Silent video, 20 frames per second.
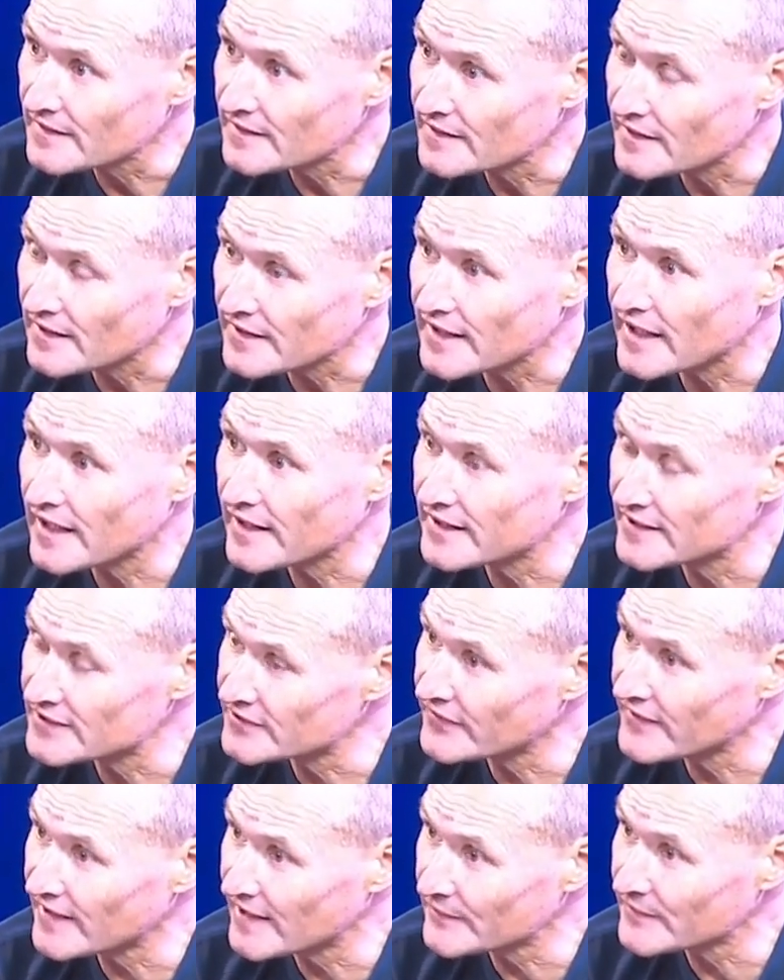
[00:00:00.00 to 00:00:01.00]
Okay, and his
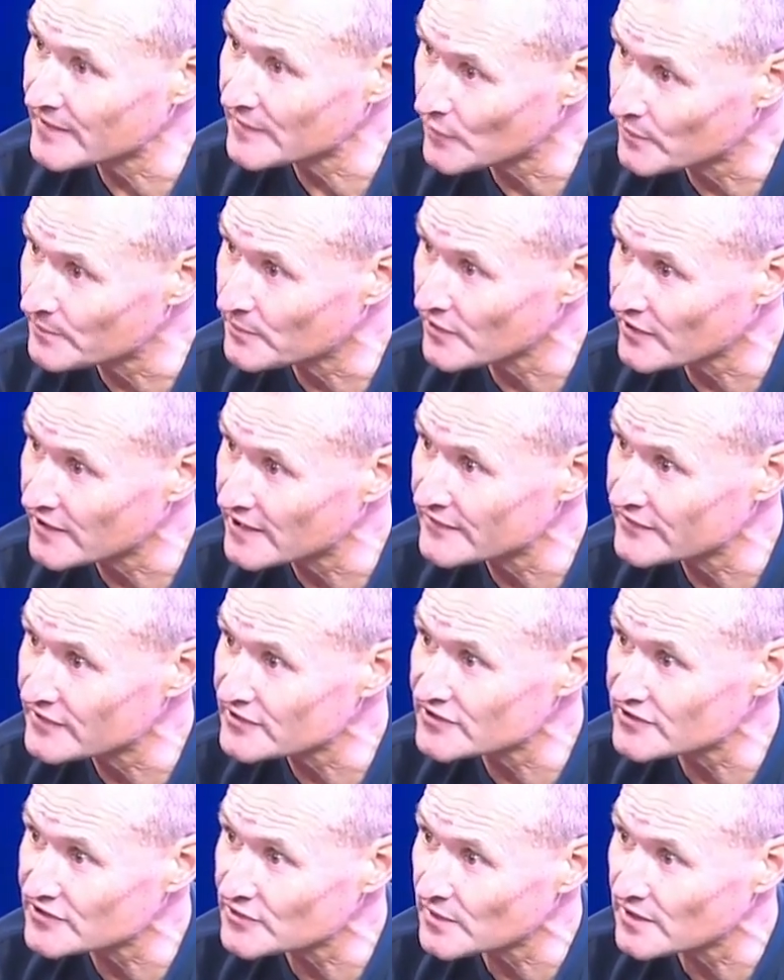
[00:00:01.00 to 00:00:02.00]
family were believers
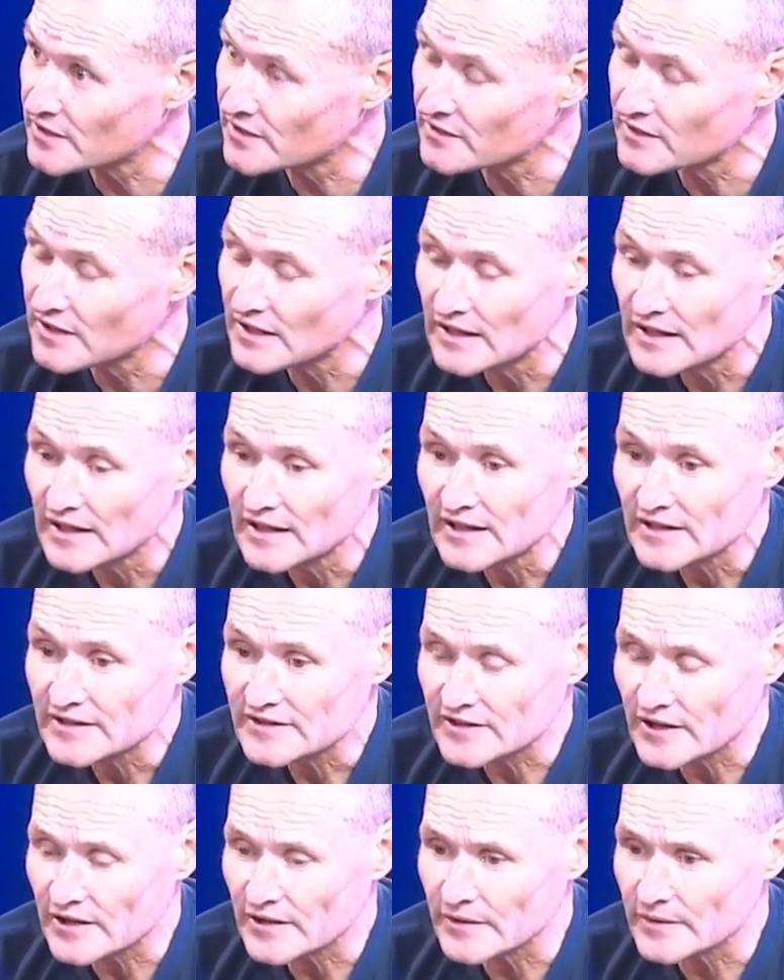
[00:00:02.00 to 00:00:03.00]
as well.
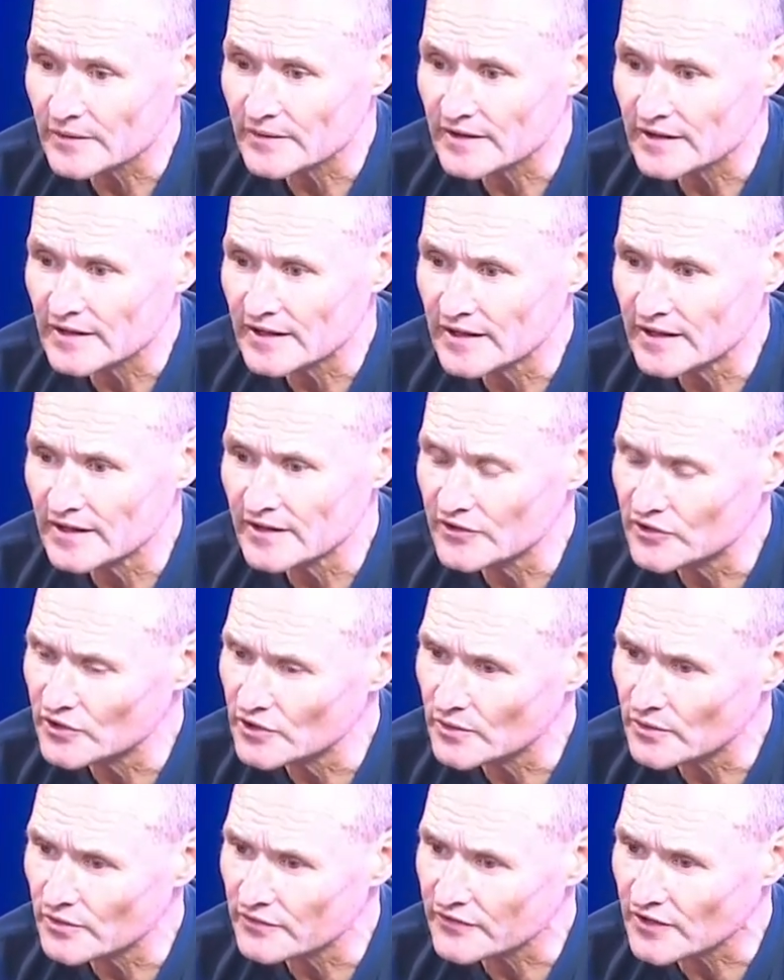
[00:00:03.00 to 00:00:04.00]
So he
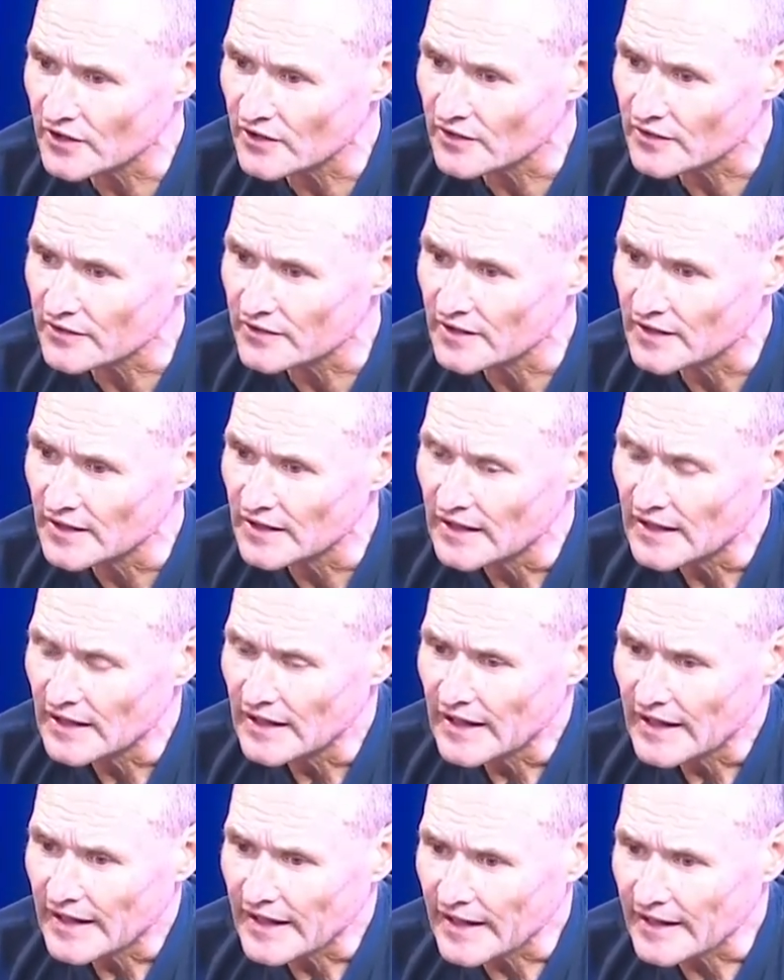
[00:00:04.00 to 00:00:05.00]
knew of God.
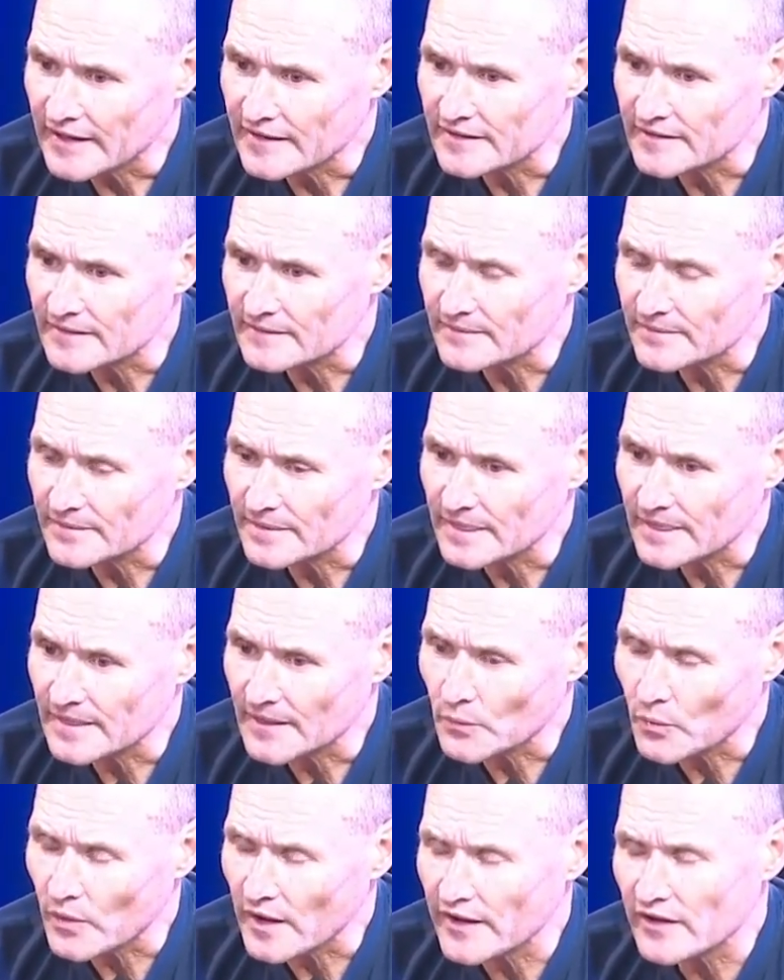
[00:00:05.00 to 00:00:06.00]
And the
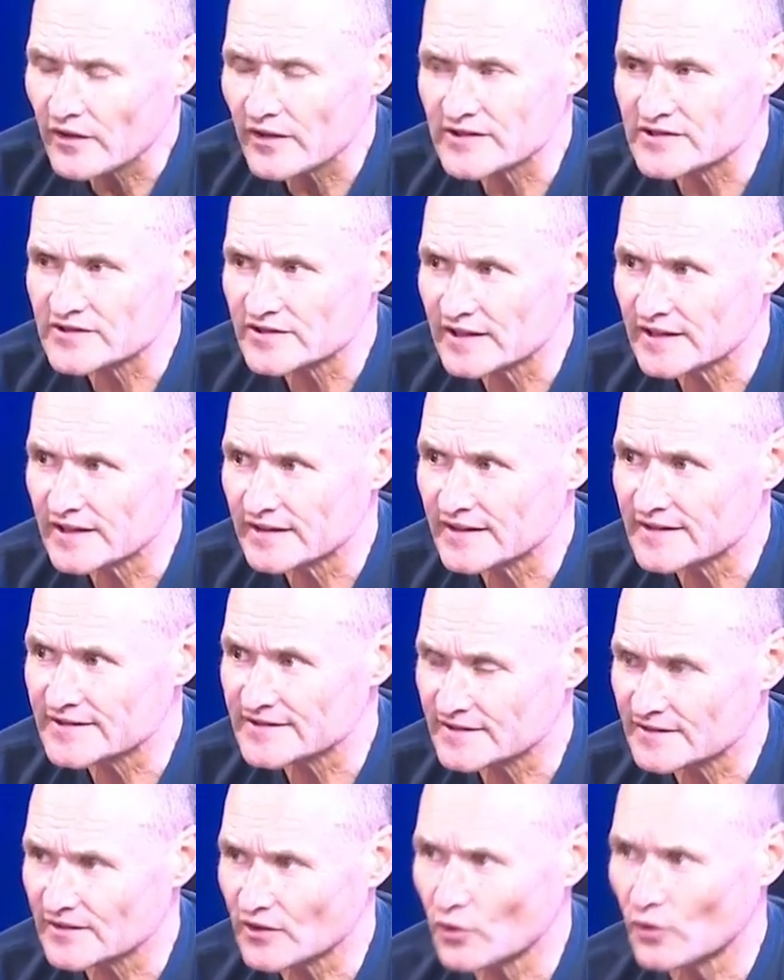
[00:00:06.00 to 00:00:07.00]
way I see this
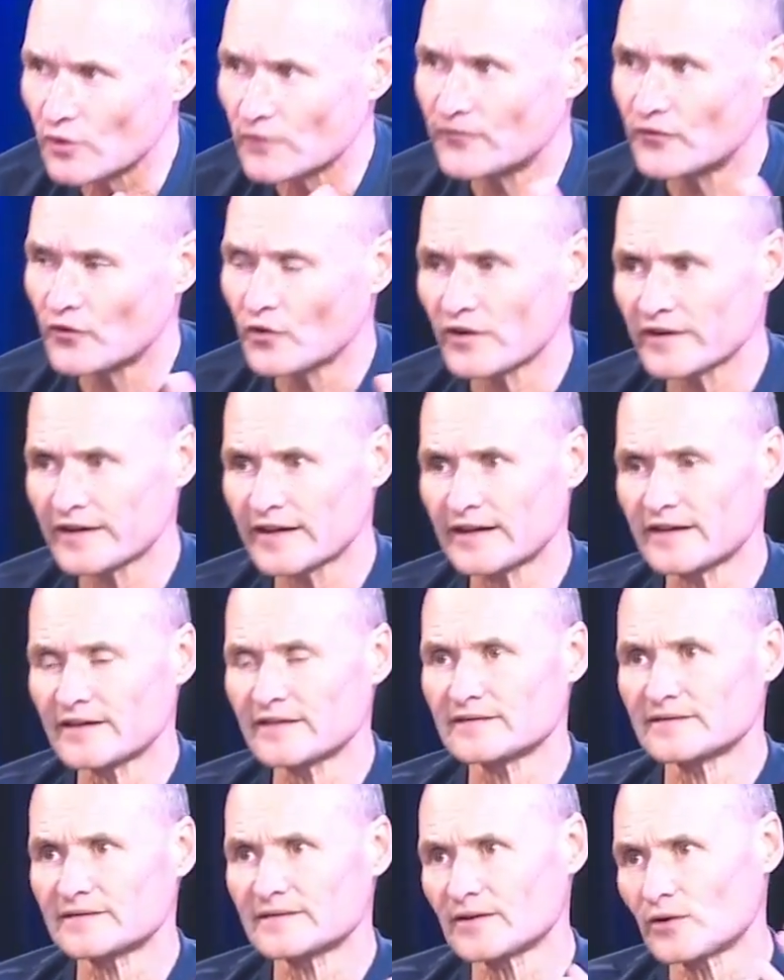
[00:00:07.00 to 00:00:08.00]
all falling out,
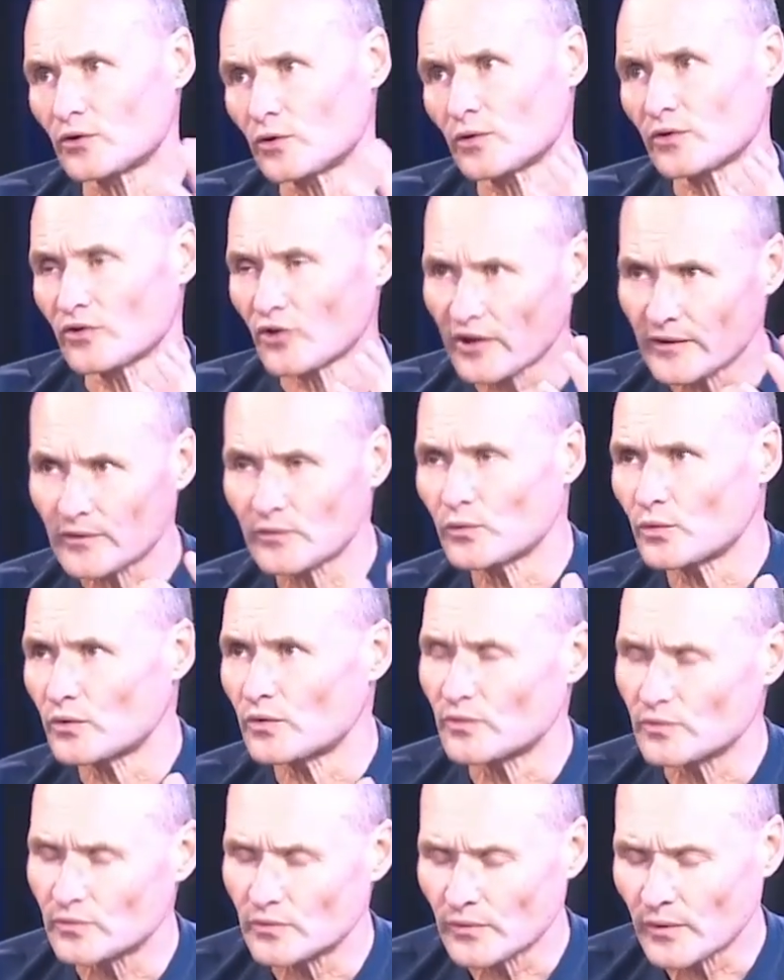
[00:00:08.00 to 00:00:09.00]
or like the
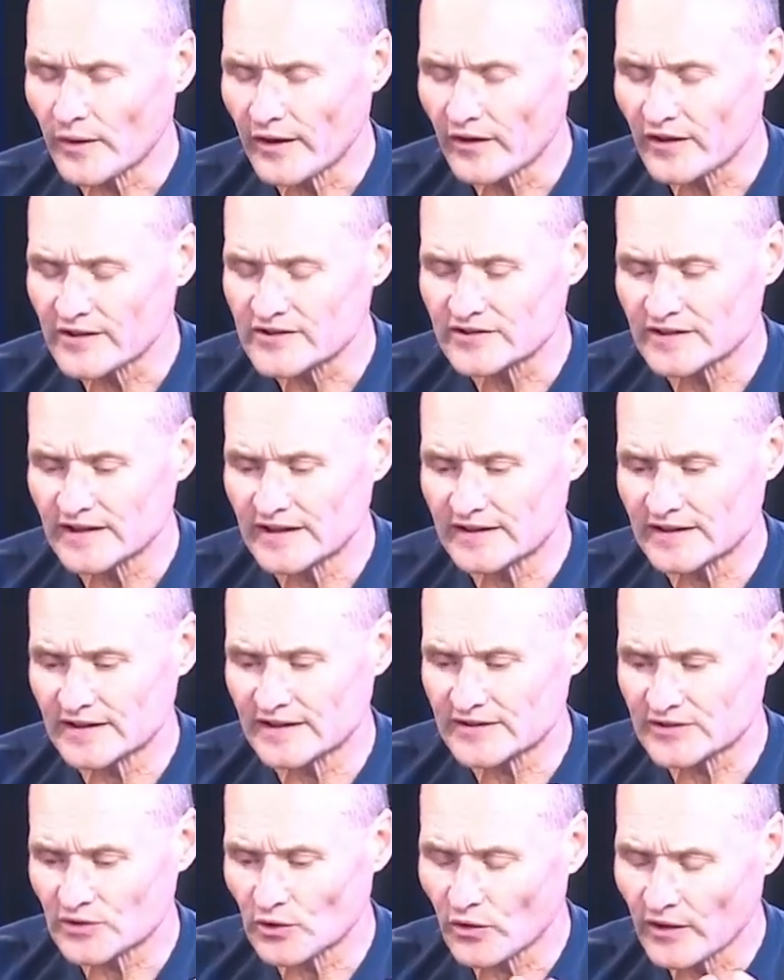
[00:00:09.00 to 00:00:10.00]
way I see
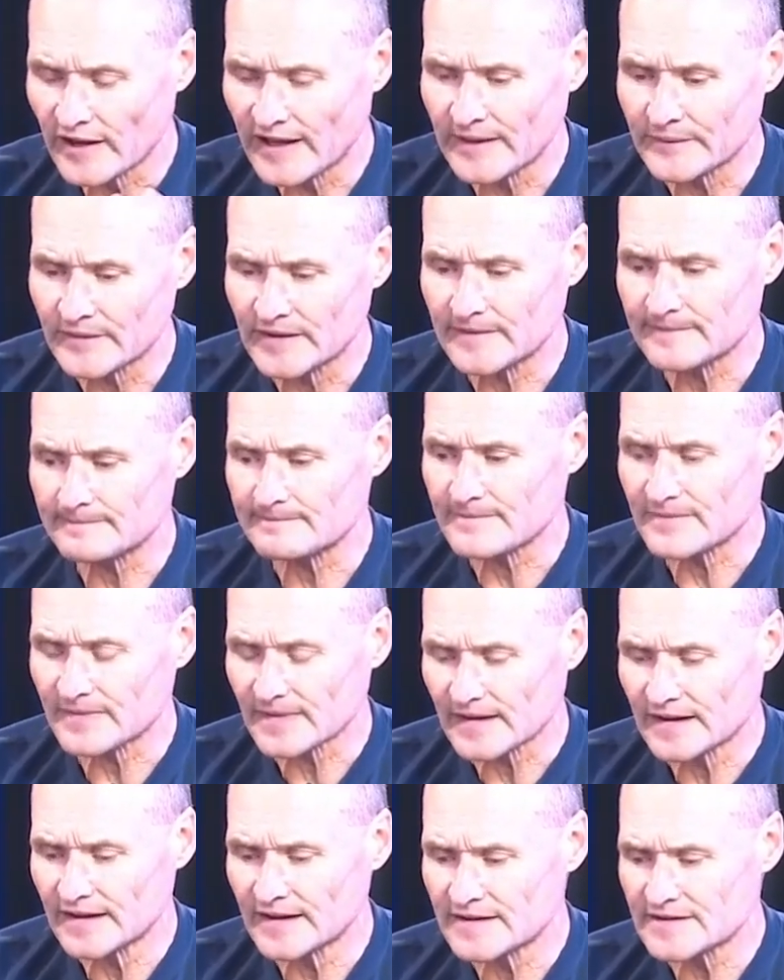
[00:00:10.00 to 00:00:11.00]
this all happening
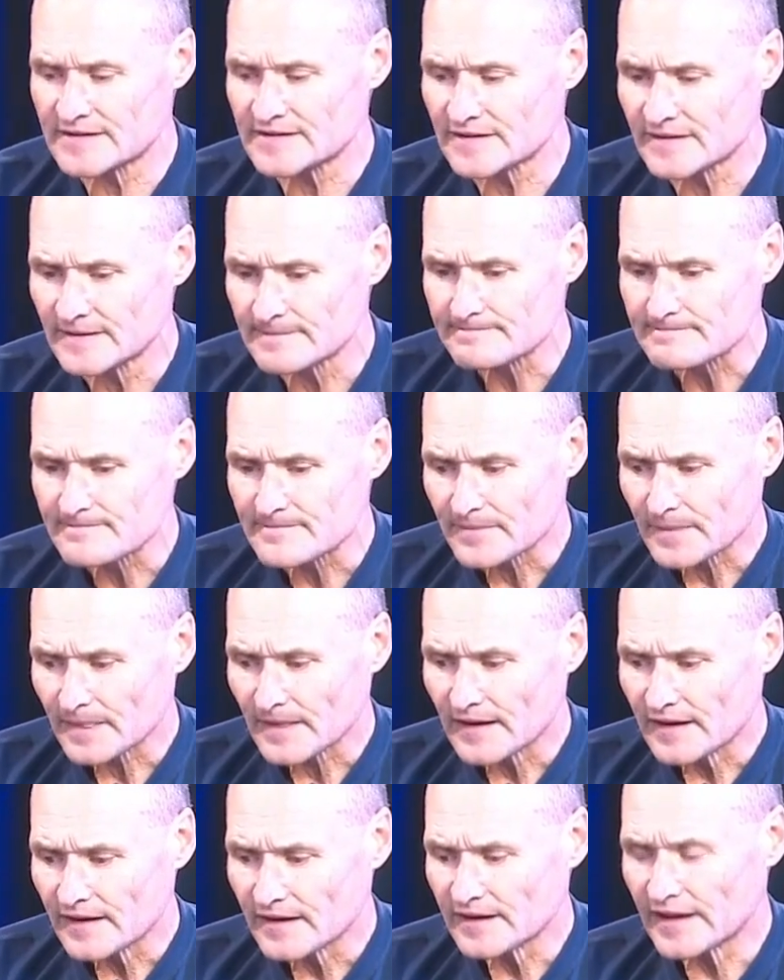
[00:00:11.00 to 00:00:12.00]
is,
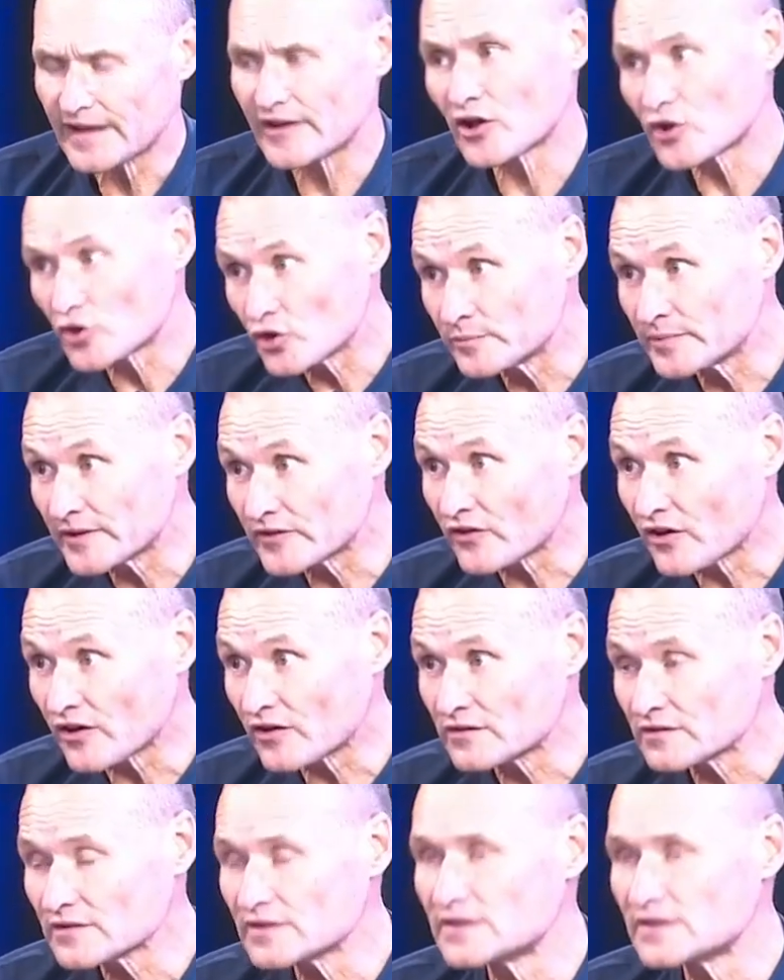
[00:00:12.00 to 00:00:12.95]
and I could be wrong,